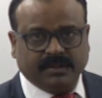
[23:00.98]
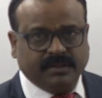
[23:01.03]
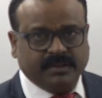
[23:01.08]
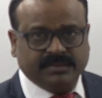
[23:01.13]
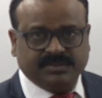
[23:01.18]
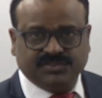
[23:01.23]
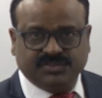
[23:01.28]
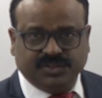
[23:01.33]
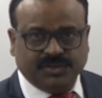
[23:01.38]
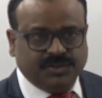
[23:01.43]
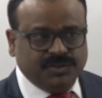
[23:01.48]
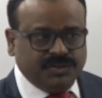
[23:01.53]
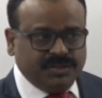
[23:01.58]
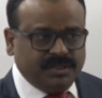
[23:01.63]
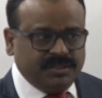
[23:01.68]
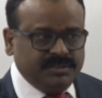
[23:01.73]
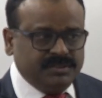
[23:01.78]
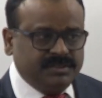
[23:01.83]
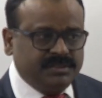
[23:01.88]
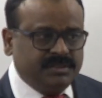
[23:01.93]
the
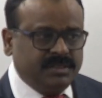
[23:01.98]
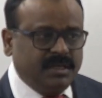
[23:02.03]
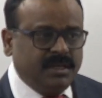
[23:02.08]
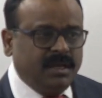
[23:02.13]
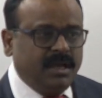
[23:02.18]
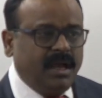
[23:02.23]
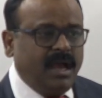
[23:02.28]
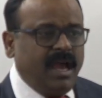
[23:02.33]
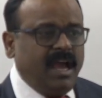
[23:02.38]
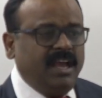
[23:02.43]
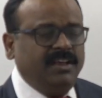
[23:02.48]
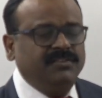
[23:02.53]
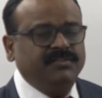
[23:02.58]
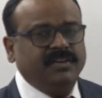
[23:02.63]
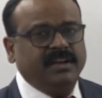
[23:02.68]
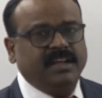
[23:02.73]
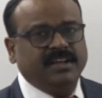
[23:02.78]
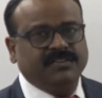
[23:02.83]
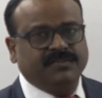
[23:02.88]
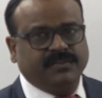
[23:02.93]
citizens, as
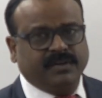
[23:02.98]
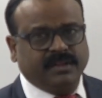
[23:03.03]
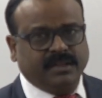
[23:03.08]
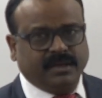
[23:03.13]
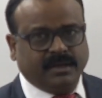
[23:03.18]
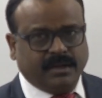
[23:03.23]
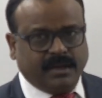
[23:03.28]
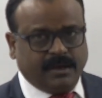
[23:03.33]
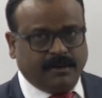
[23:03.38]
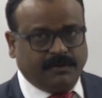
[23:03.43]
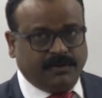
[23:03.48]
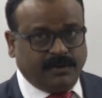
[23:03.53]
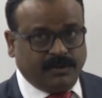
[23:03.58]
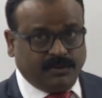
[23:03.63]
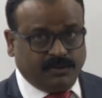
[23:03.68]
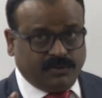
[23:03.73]
well as for the country.